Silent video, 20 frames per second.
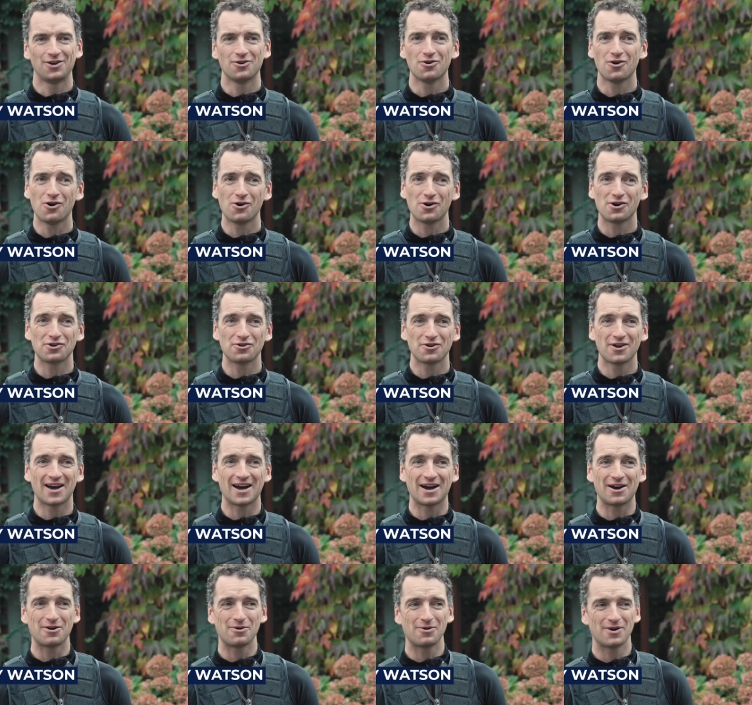No, I don't know
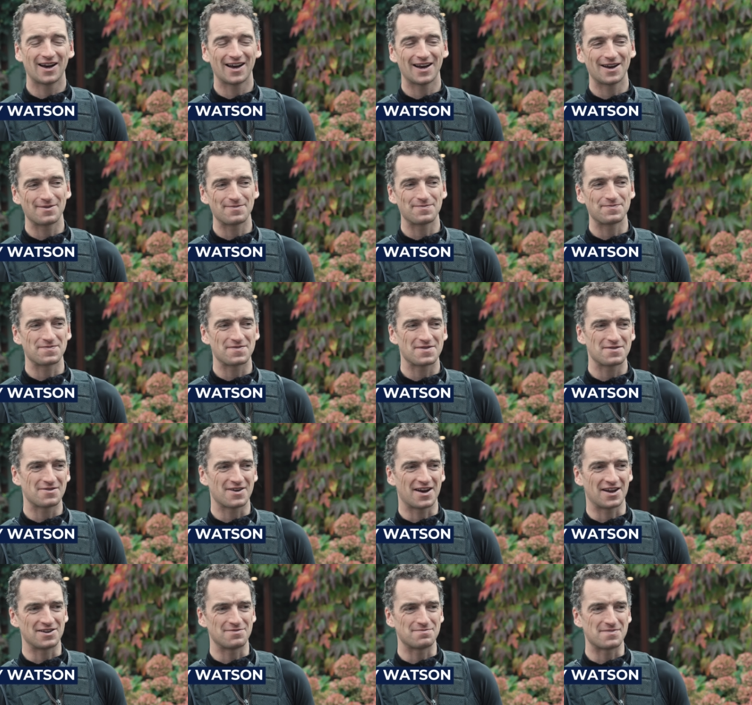how.
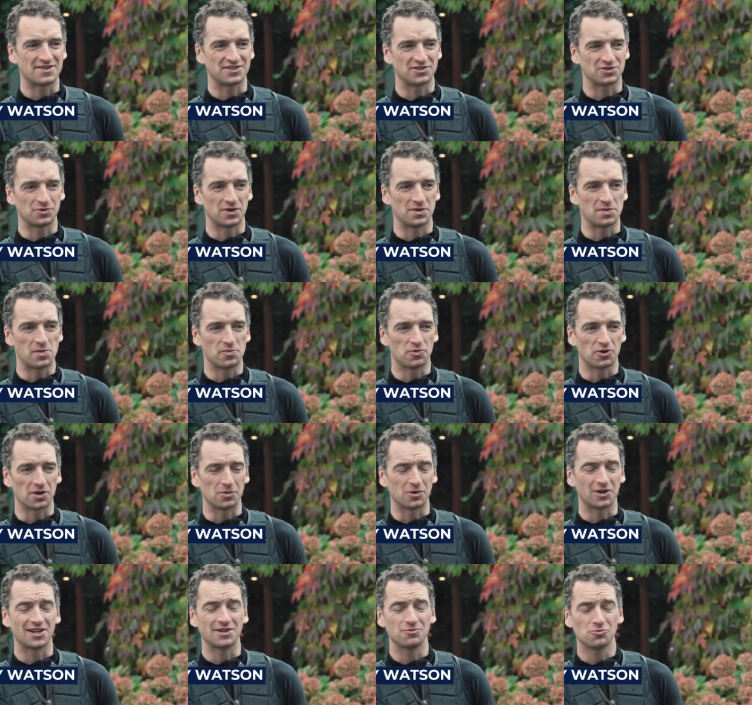I didn't manage to win a bumper on
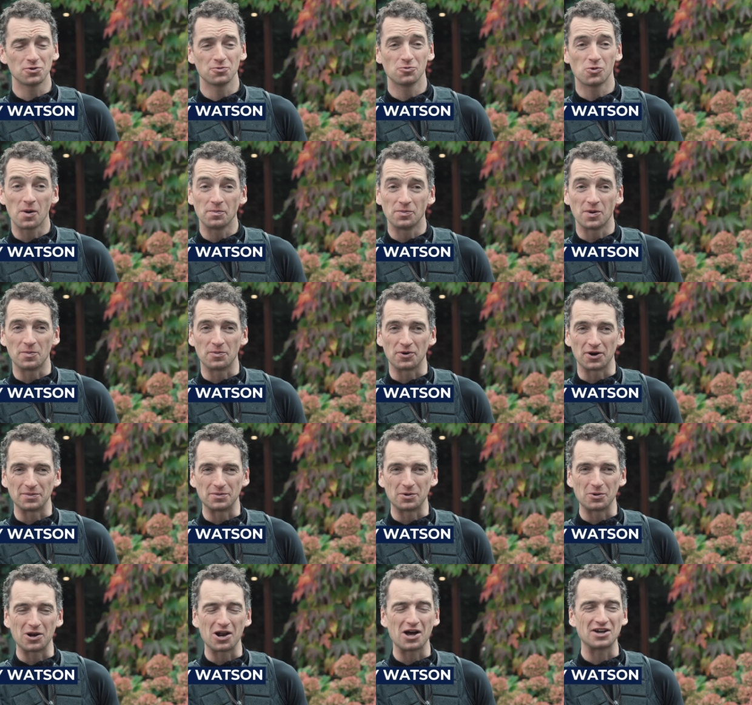him. Well, I won one bumper on him,
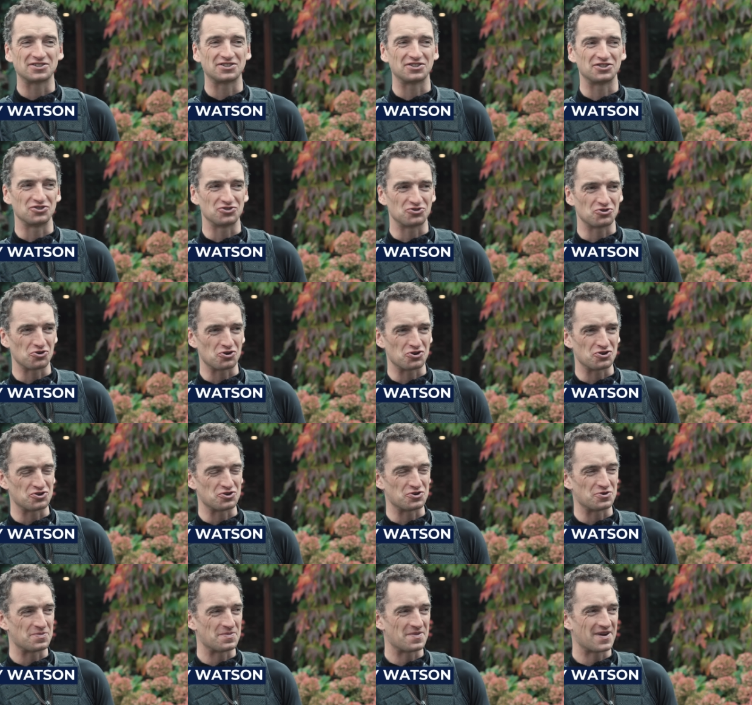but we lost in the Shorge Room.